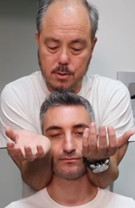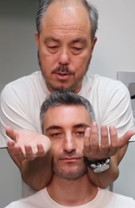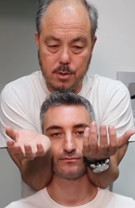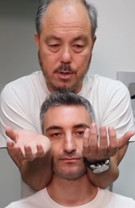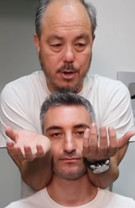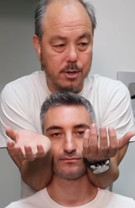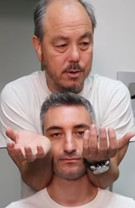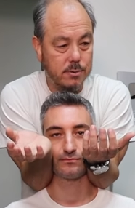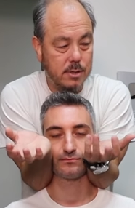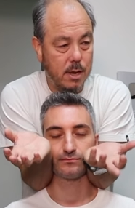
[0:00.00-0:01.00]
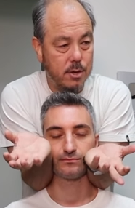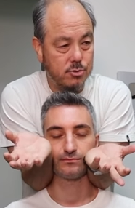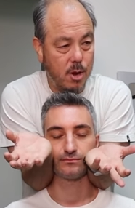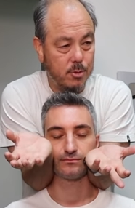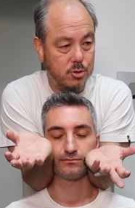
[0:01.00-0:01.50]
Speaker 1: Good. There you go. See how you
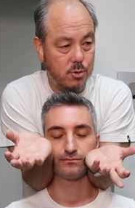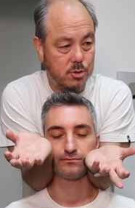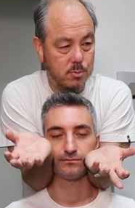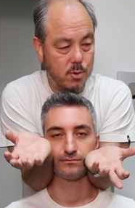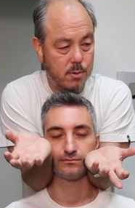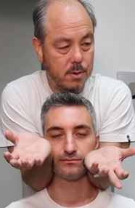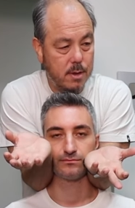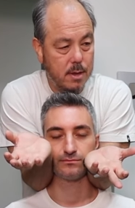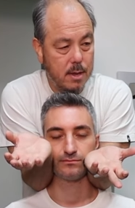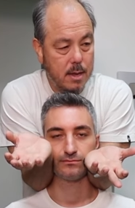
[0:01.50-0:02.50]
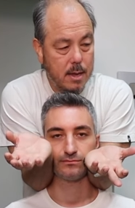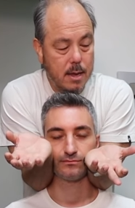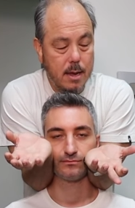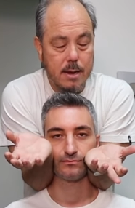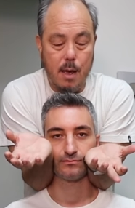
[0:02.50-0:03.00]
dropped your shoulders some more. Mm -hmm.
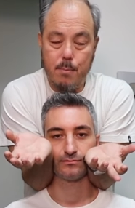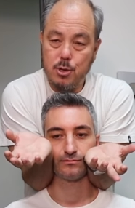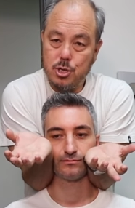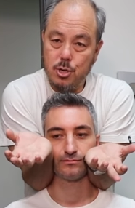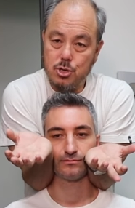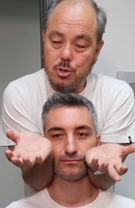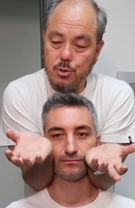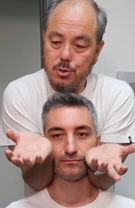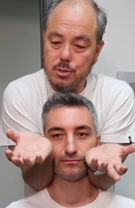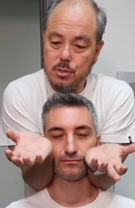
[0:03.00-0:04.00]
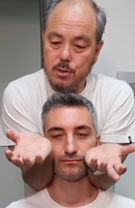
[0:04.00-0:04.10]
Now I'm pushing on your shoulders